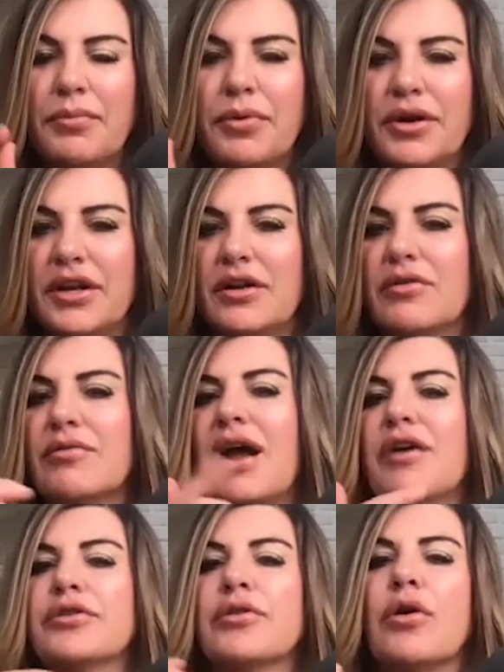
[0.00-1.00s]
put it
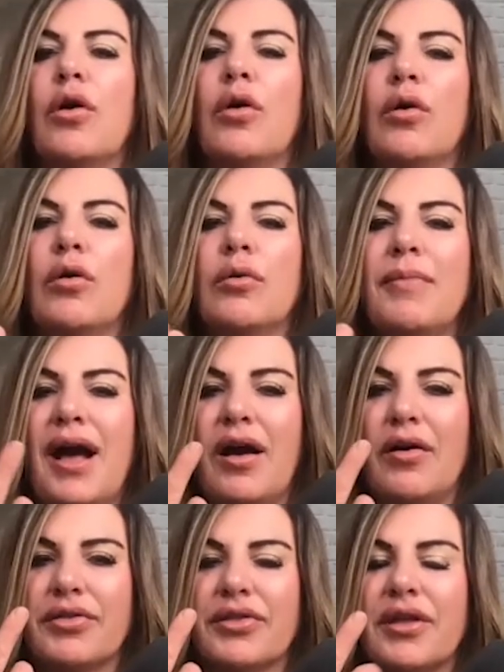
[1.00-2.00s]
around your whole
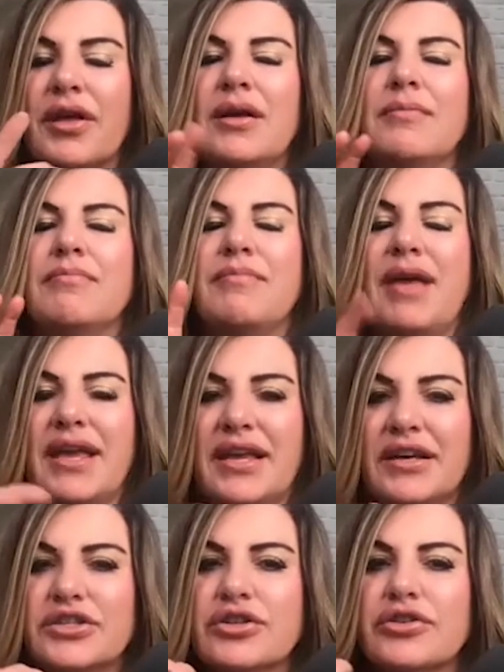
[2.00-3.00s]
mouth,
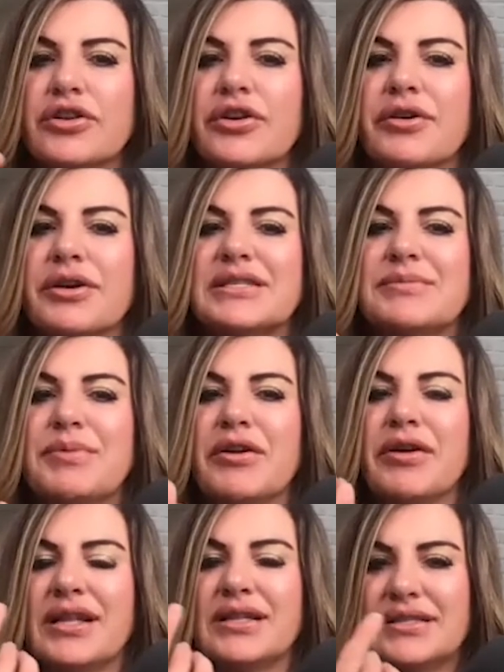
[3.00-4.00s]
making sure you're
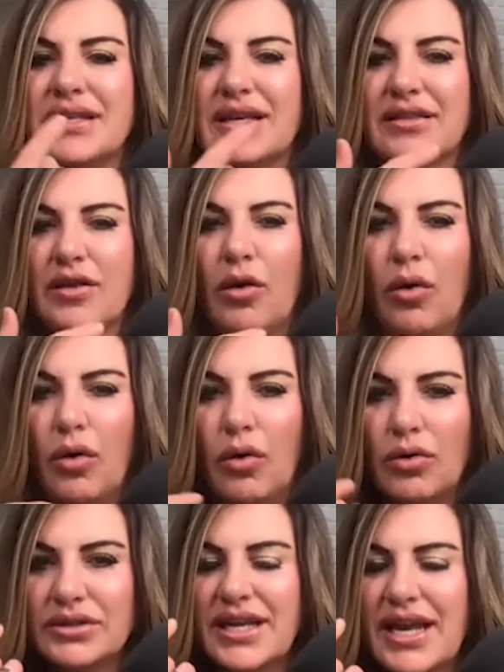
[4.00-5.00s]
experiencing the
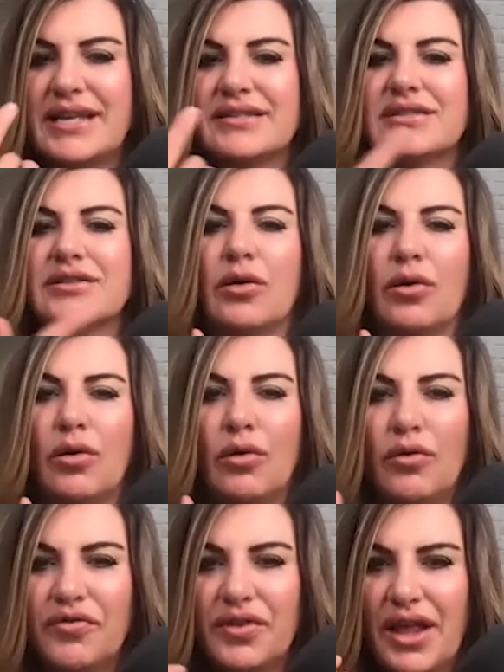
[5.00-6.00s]
whole taste, the
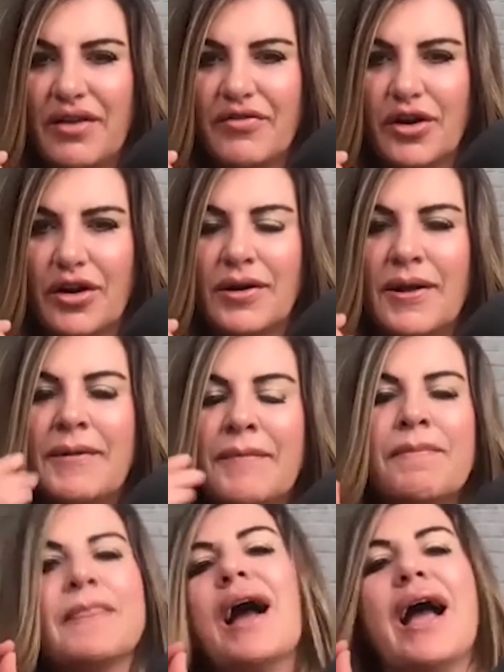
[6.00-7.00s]
whole flavor.
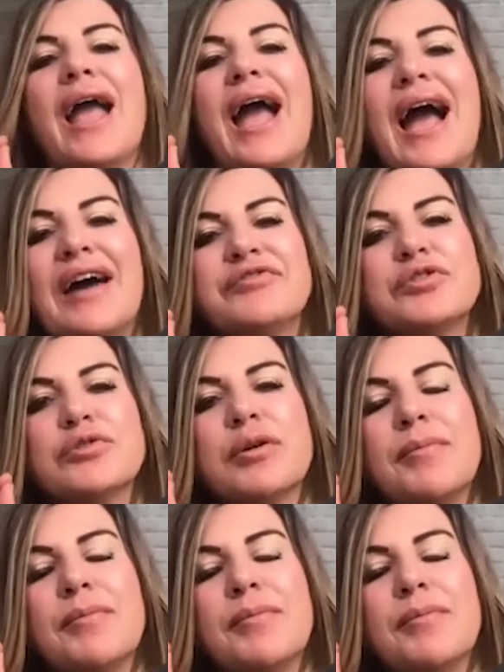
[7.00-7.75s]
I have to